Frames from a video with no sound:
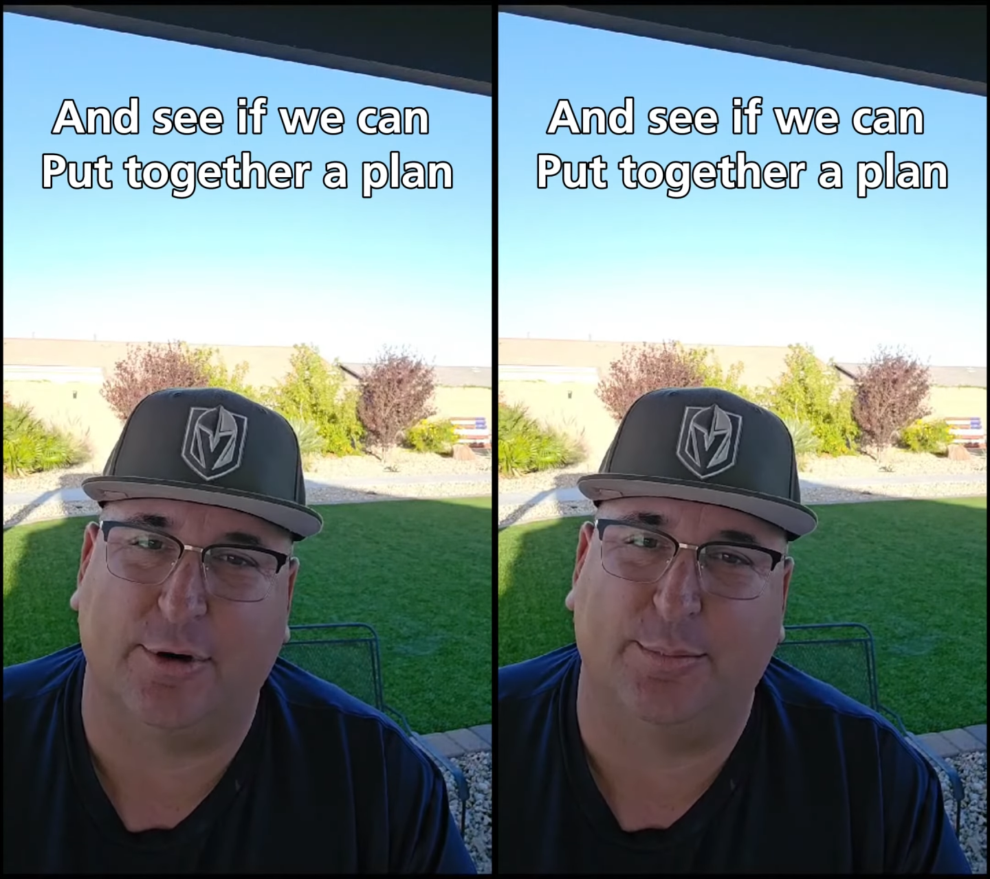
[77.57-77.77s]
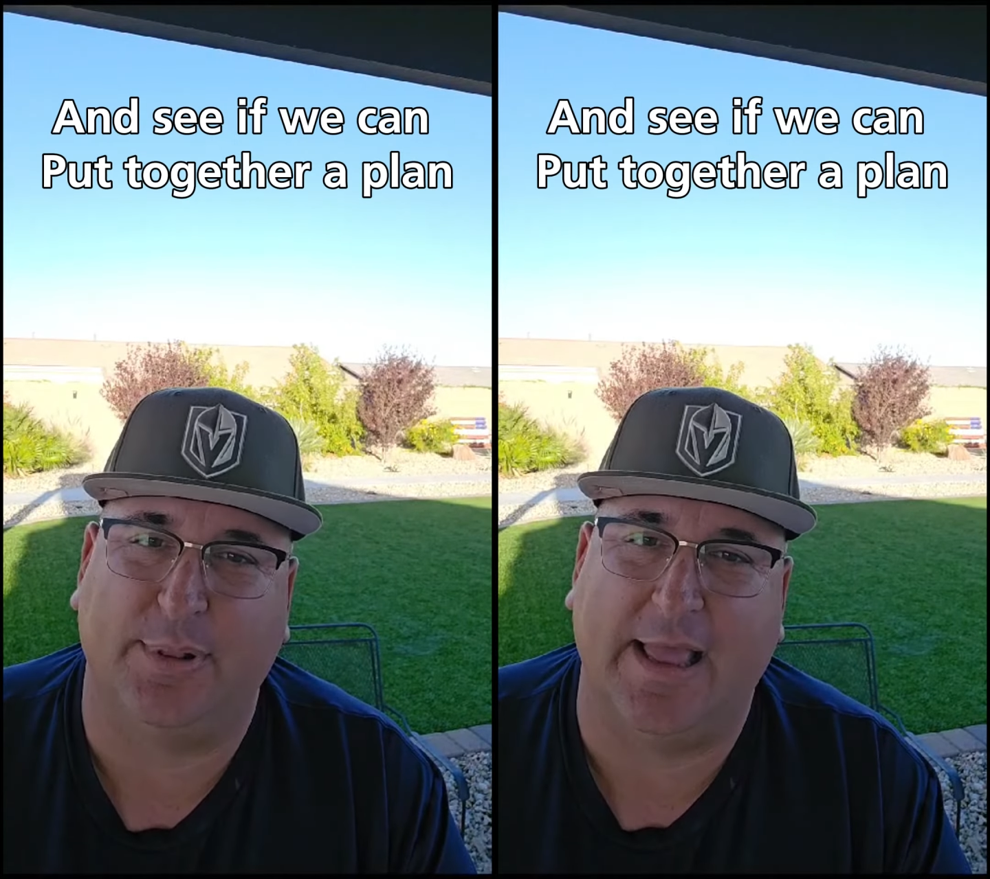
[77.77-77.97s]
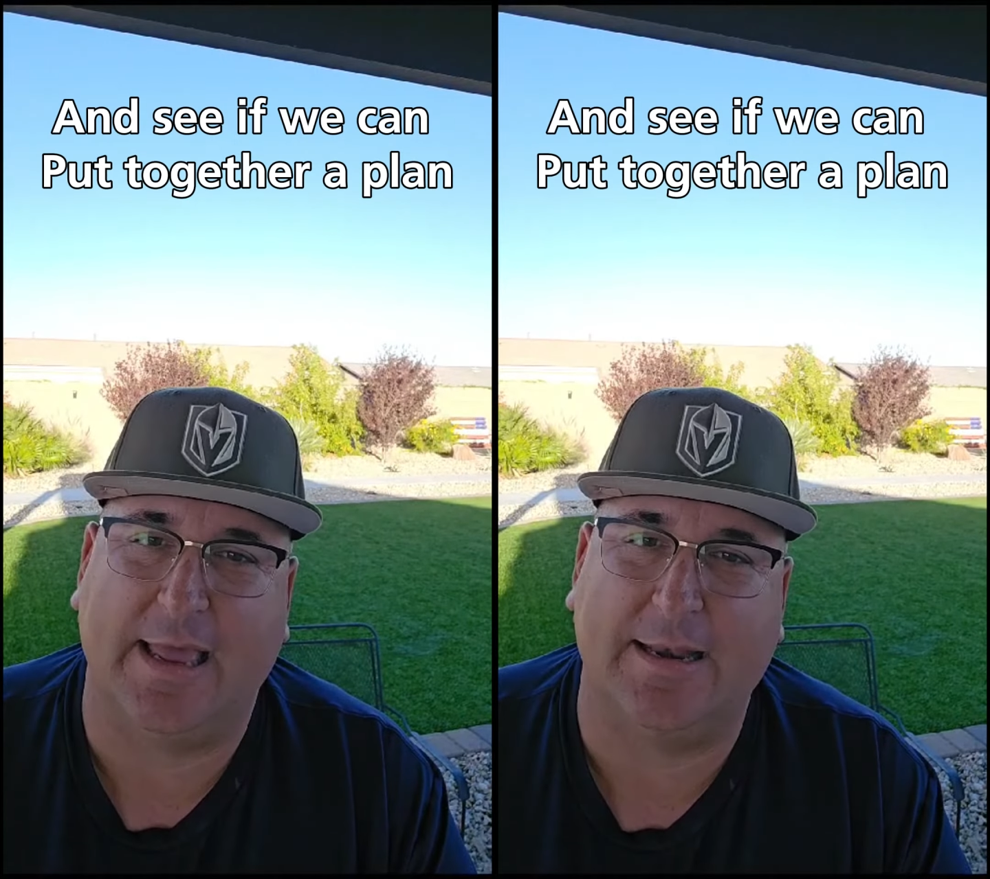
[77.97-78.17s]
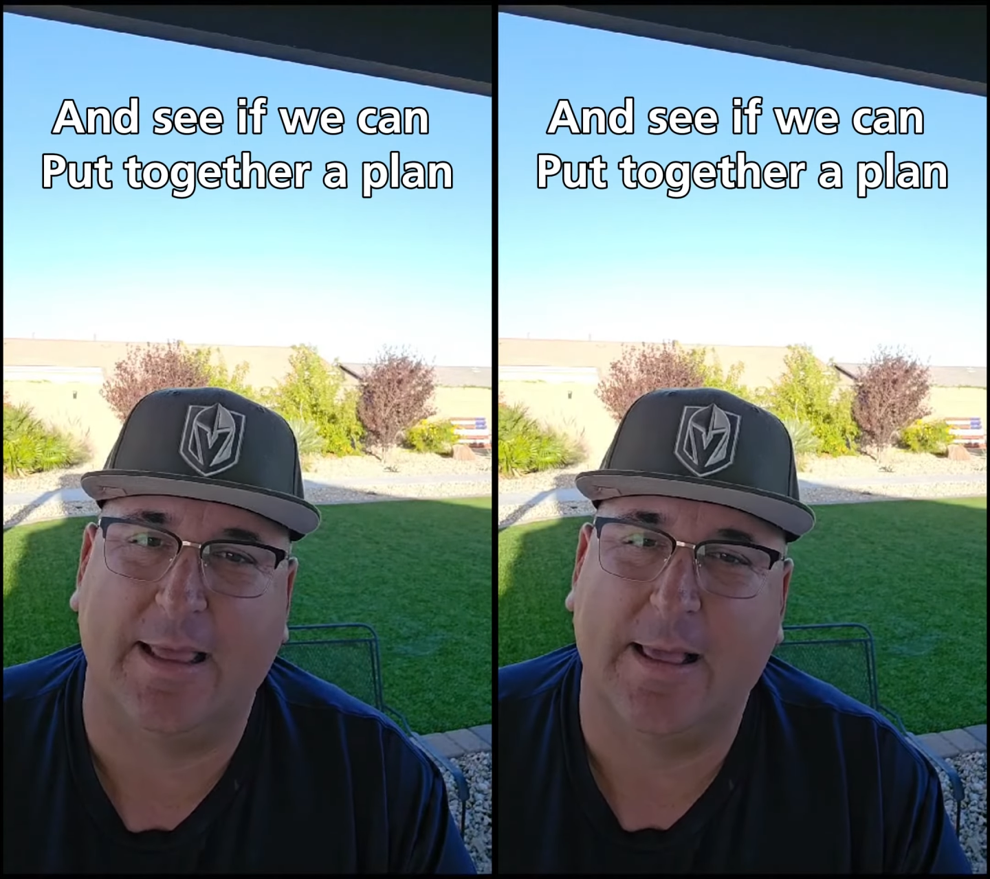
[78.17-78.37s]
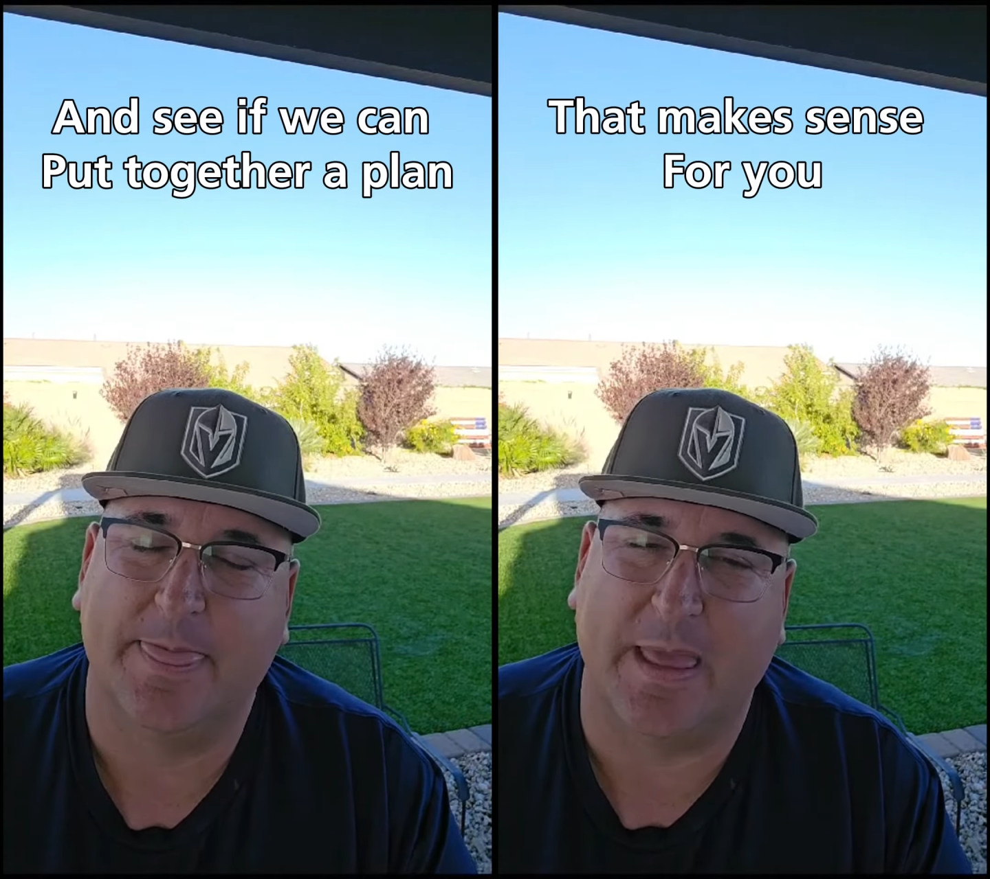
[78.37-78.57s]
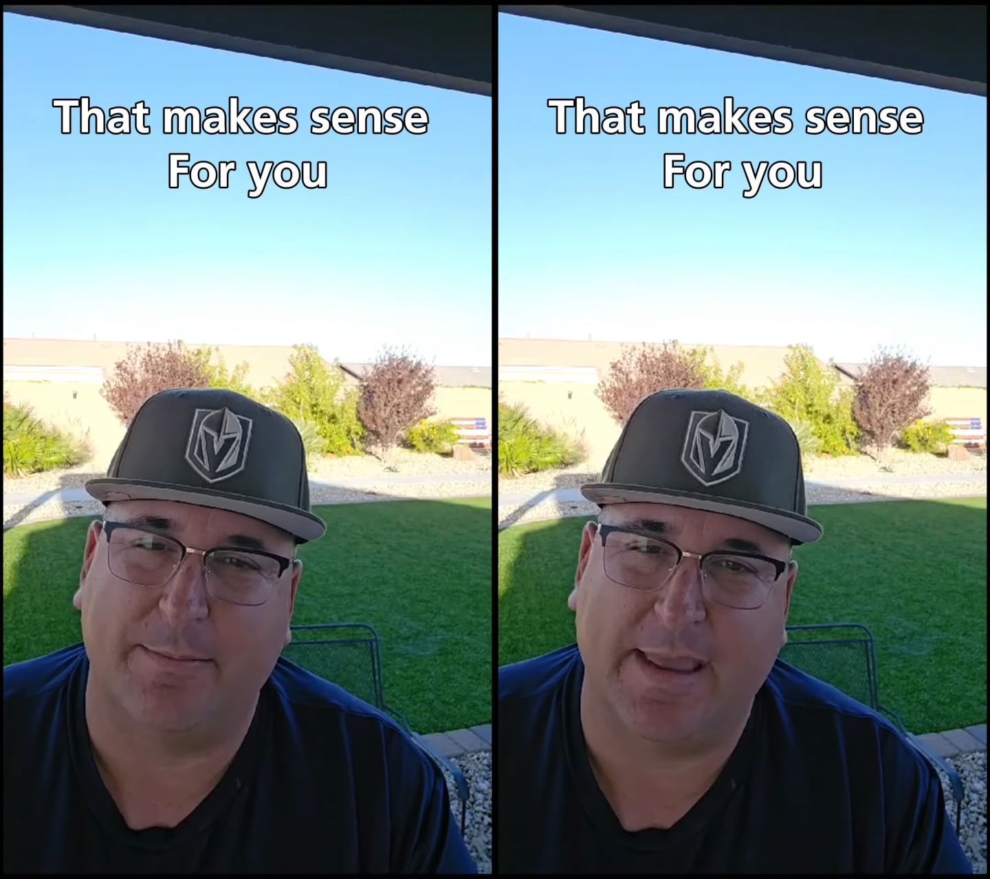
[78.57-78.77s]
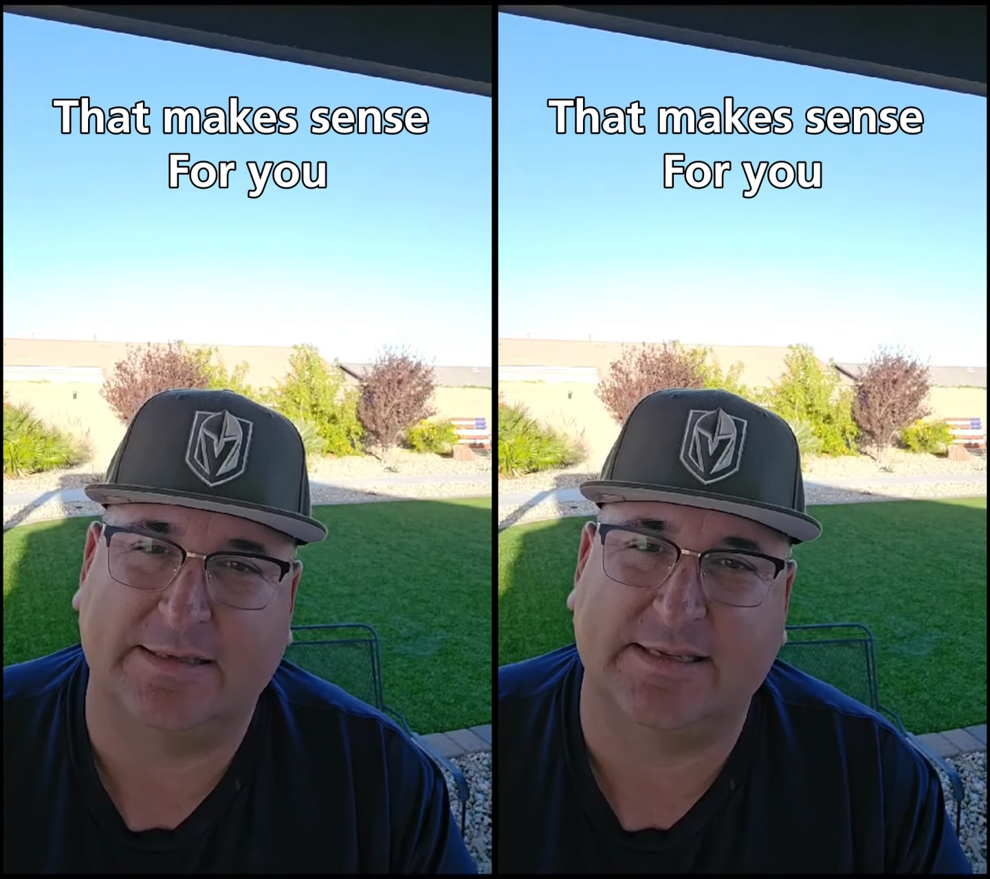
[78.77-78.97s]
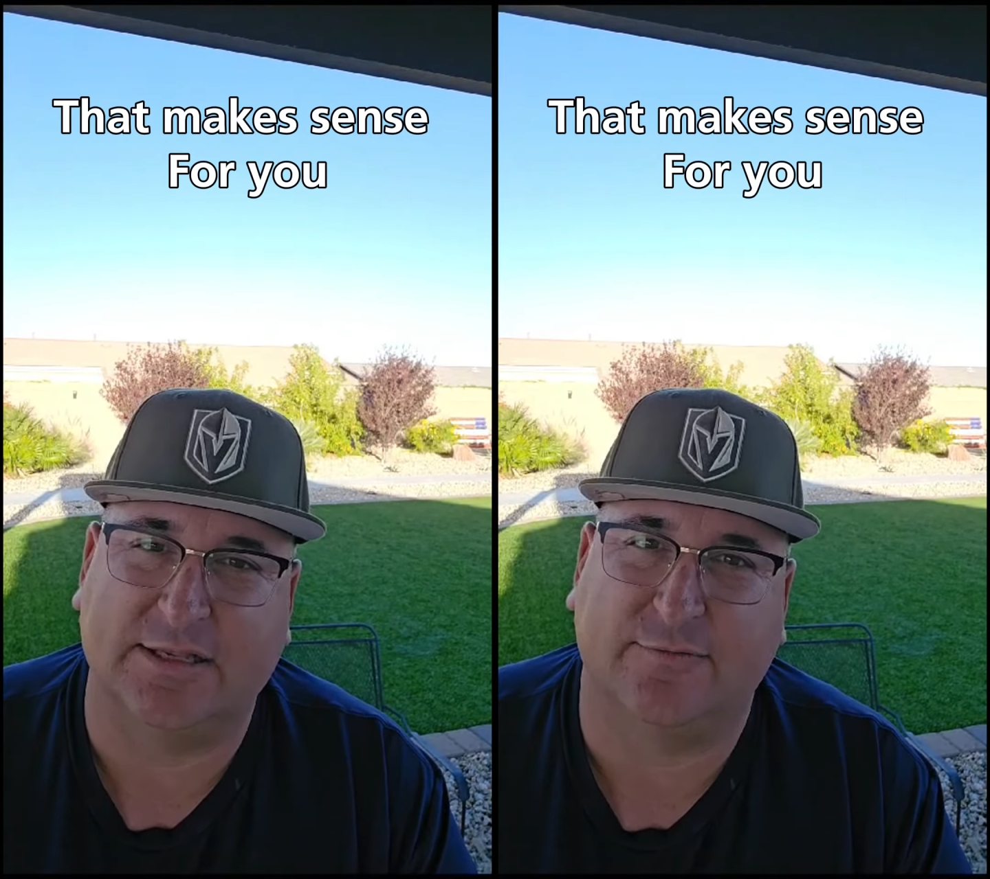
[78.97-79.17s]
a plan that makes
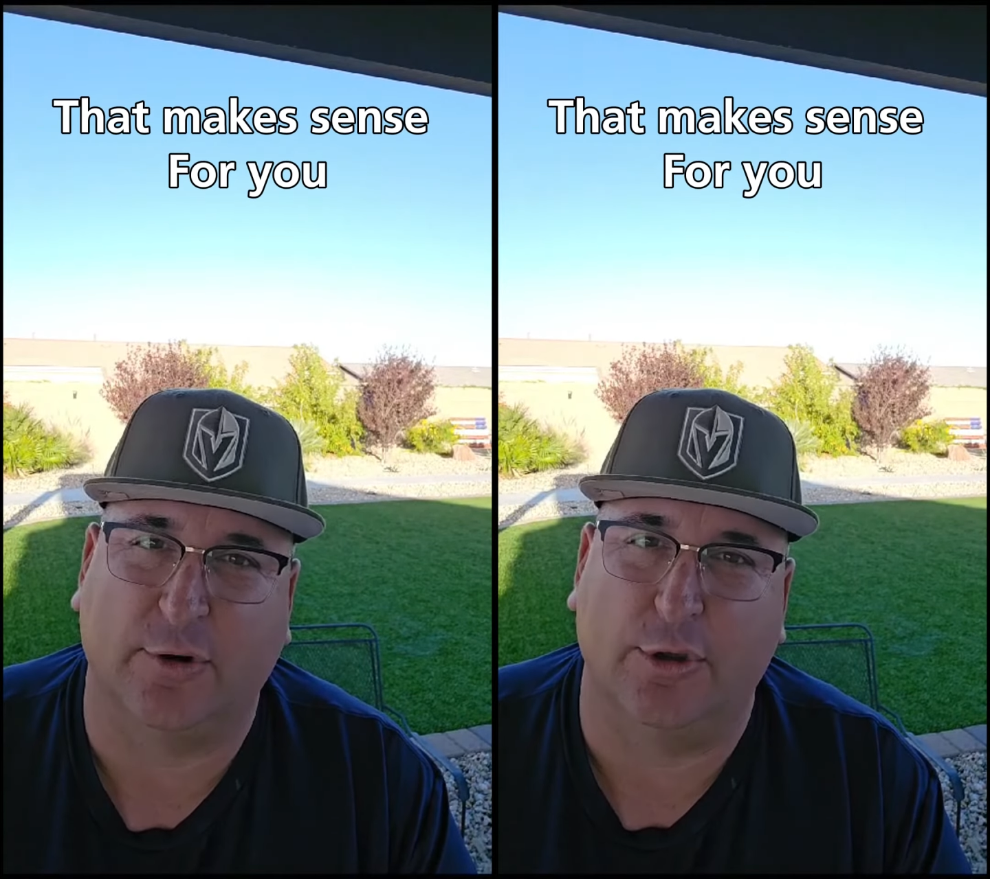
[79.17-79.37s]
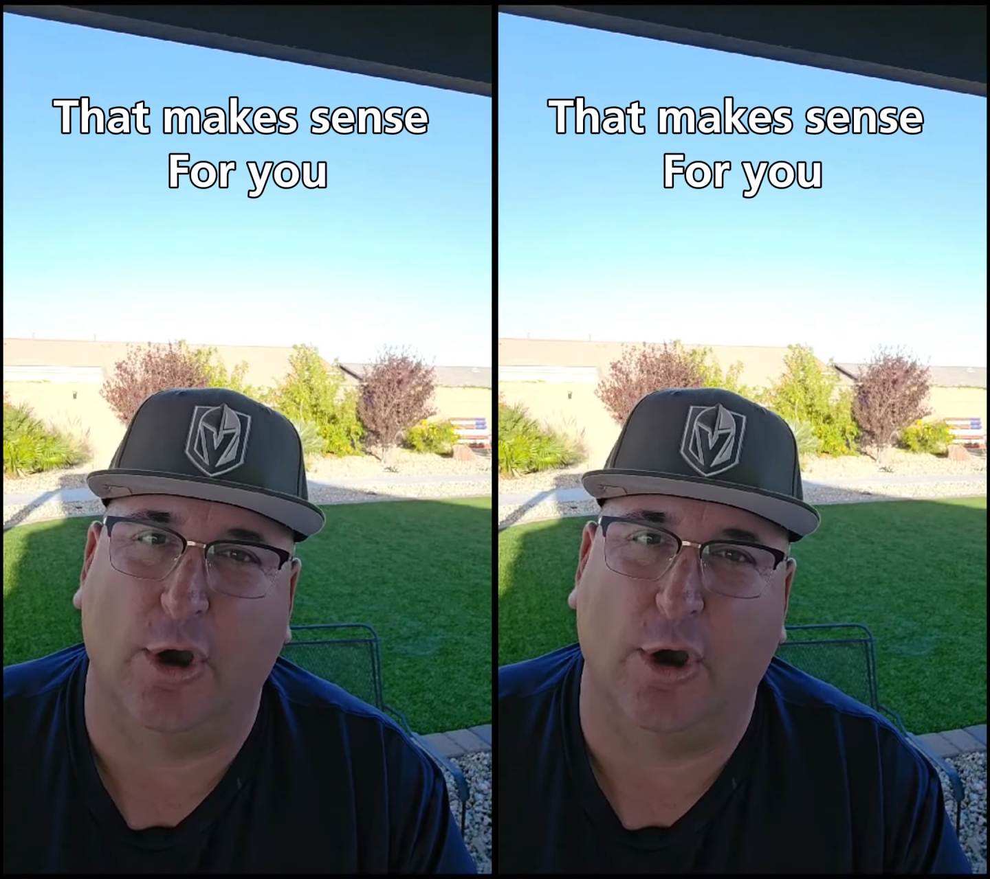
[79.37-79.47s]
sense for you.